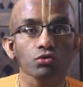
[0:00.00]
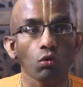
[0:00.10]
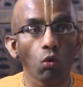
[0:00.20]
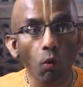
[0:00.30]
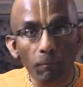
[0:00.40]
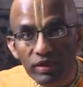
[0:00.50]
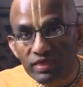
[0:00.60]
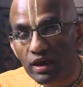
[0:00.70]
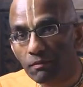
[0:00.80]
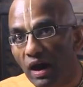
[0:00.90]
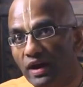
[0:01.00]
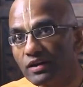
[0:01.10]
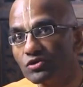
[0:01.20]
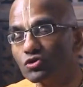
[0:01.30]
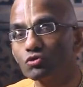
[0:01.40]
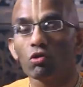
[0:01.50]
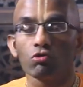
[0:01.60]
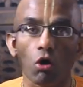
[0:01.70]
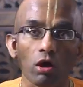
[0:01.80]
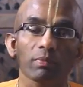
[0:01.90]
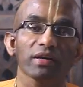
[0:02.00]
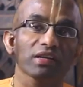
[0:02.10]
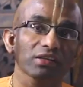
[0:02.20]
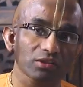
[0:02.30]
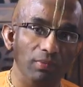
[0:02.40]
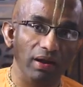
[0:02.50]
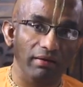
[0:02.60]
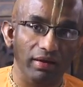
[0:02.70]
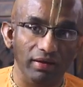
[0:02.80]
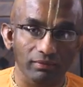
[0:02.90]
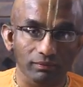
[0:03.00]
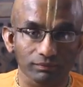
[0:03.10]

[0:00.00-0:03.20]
to open their minds to a non materialist paradigm.